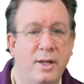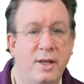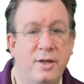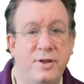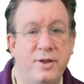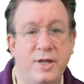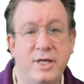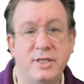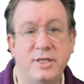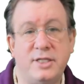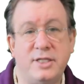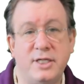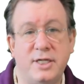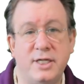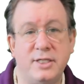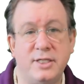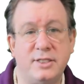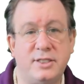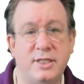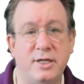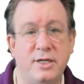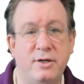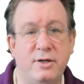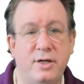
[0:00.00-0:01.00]
Things to
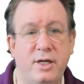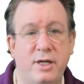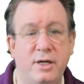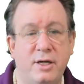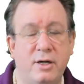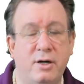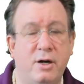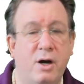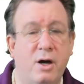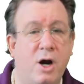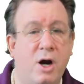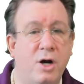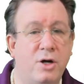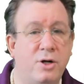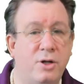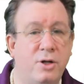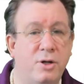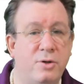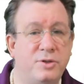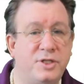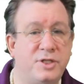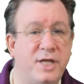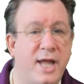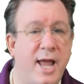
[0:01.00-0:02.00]
consider here are
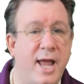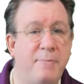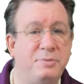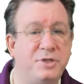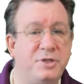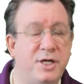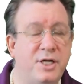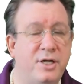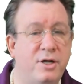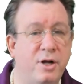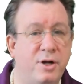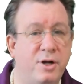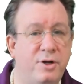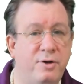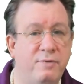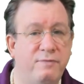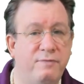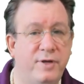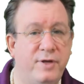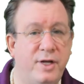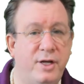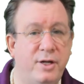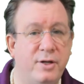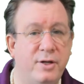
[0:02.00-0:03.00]
closed captioning on your
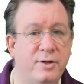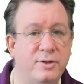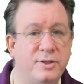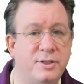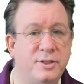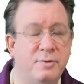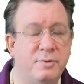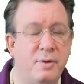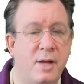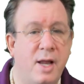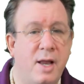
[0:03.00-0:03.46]
videos,